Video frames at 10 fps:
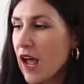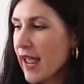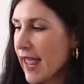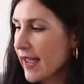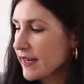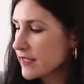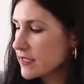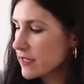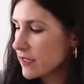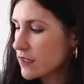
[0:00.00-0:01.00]
I had
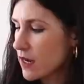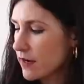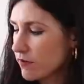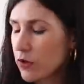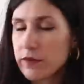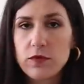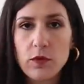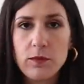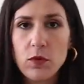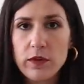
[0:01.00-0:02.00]
considered kind of going
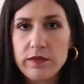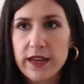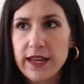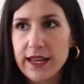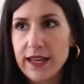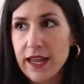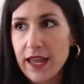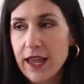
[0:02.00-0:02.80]
for more of a